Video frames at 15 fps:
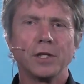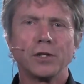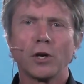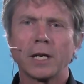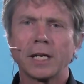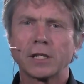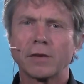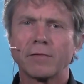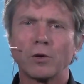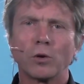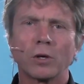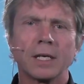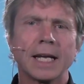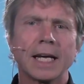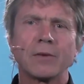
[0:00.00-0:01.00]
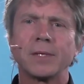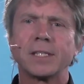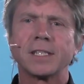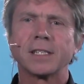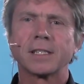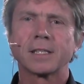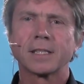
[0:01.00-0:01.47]
knowledge of local
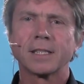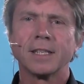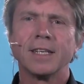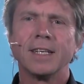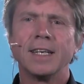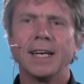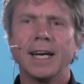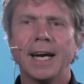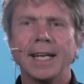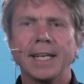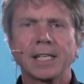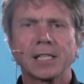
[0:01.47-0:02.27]
languages, and